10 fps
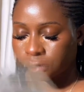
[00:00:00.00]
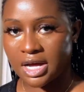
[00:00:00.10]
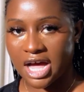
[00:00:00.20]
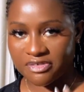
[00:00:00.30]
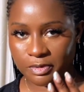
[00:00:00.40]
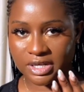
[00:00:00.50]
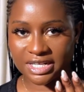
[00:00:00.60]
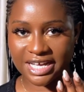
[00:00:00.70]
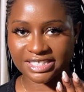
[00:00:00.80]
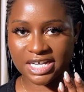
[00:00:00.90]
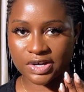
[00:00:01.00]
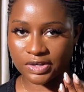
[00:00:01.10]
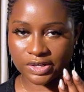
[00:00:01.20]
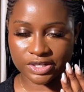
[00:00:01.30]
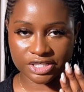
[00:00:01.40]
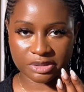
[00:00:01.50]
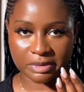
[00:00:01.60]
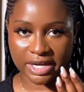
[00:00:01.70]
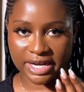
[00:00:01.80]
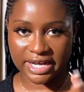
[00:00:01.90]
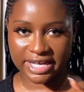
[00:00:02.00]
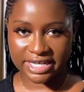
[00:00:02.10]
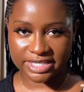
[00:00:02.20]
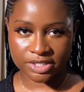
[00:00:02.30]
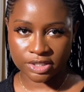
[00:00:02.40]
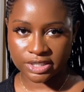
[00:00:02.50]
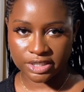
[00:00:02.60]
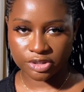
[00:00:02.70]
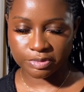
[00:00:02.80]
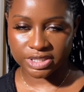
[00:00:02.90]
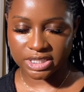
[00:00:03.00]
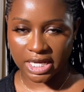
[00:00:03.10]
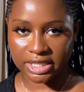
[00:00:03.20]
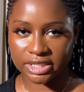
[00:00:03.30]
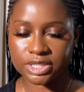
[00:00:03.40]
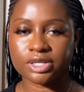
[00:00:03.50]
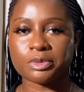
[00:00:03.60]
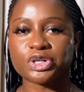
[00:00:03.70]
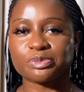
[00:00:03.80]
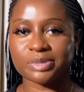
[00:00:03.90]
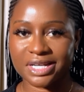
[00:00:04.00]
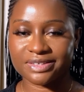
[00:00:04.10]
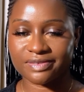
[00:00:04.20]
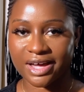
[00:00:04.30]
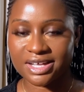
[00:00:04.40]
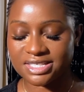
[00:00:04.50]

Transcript: I put a lighter color under my eye and it's gotten a little bit tacky, so I'm going to blend that.